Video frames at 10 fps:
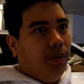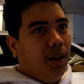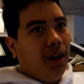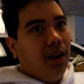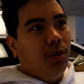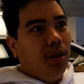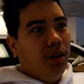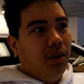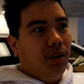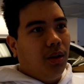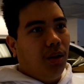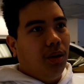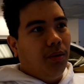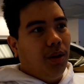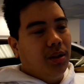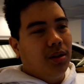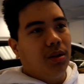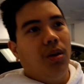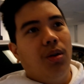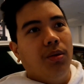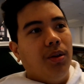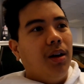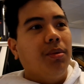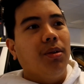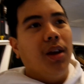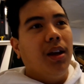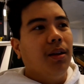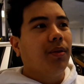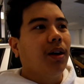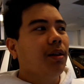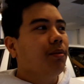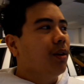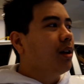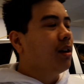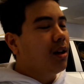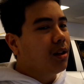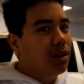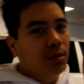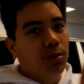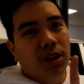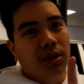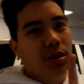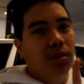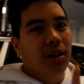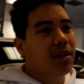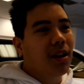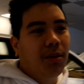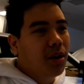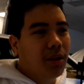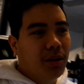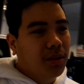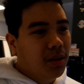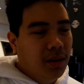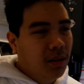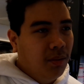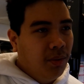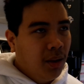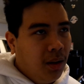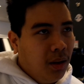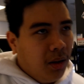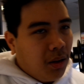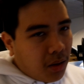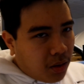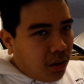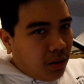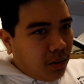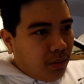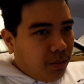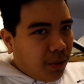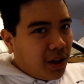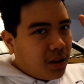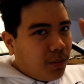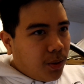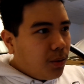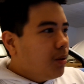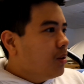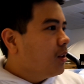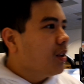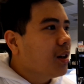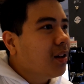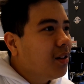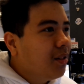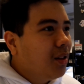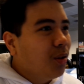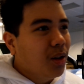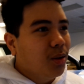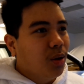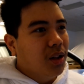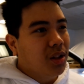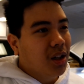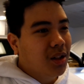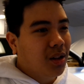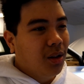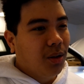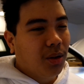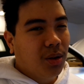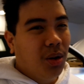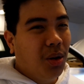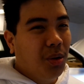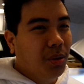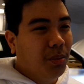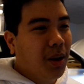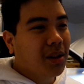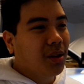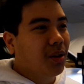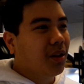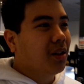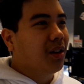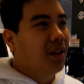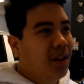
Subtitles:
91 ranges all the way up to E85, and it's just one tune. It's not one of those flex fuel that you need to adjust your tune based on